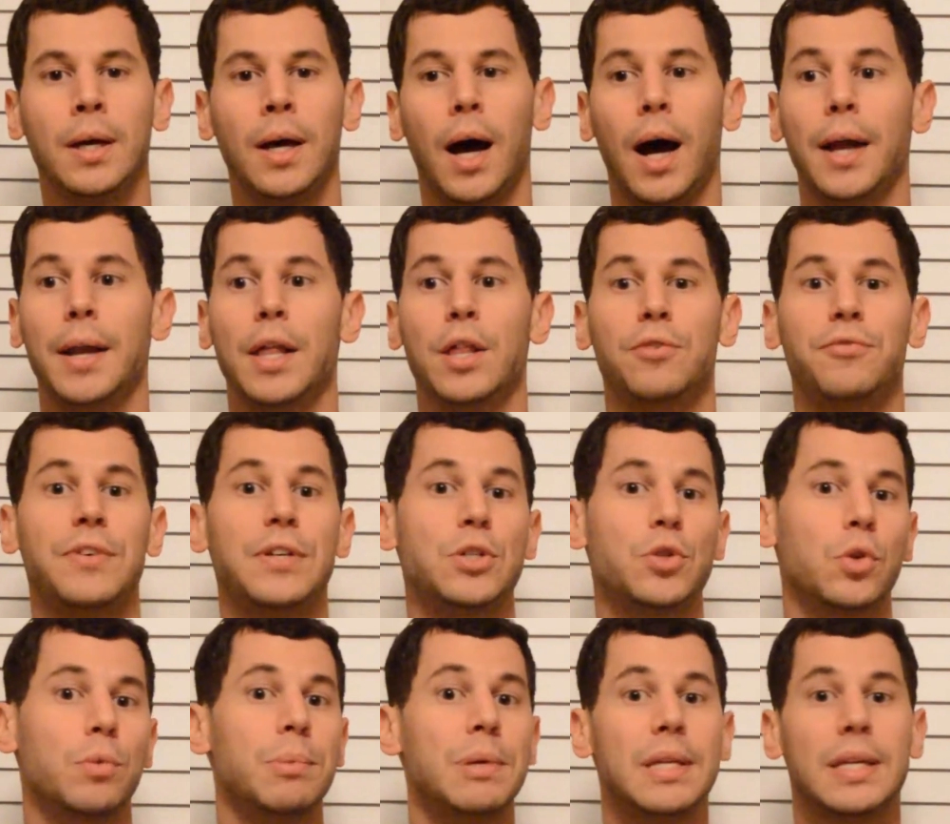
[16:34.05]
Another
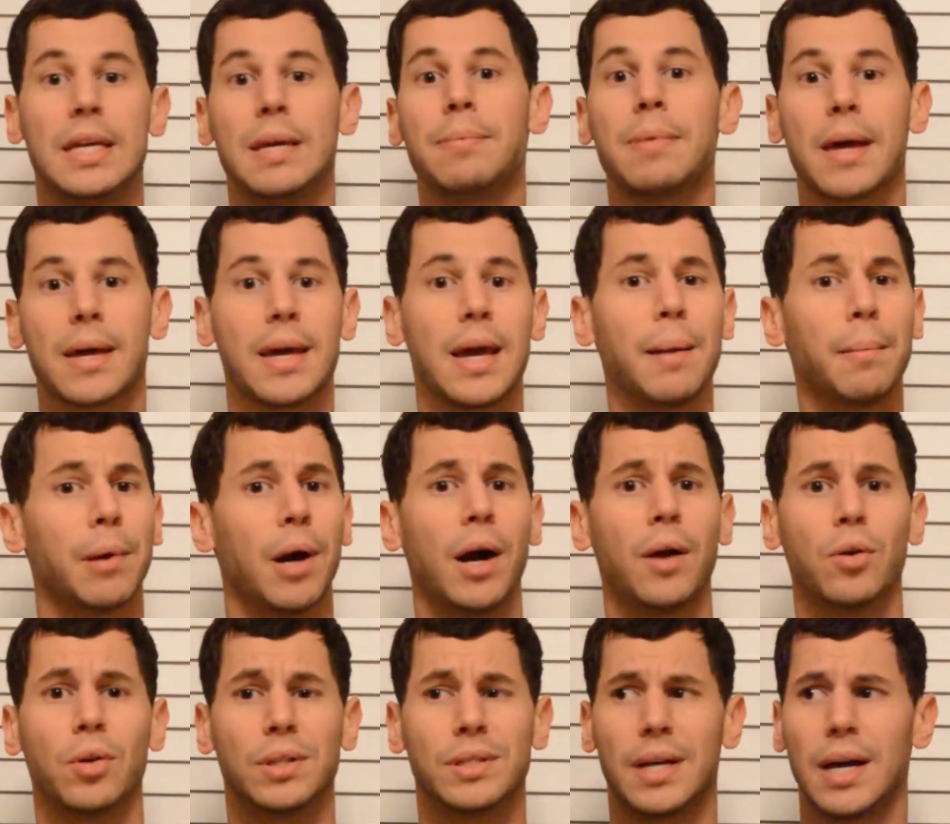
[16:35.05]
feature would be to keep that camera on
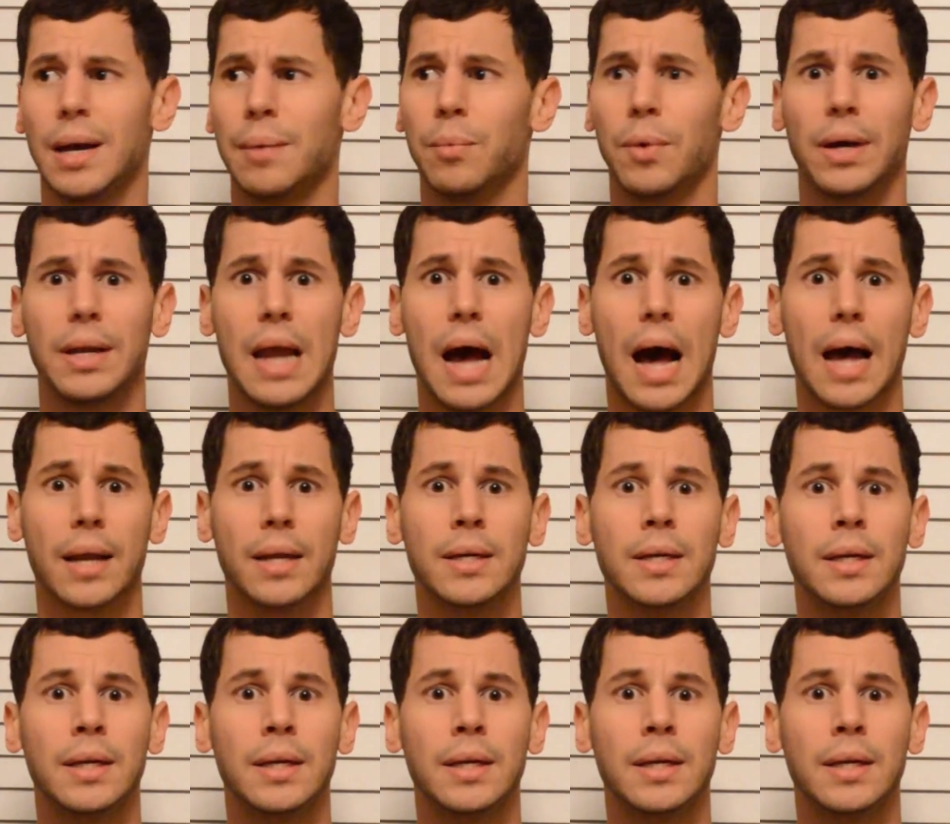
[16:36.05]
all the time. Why not?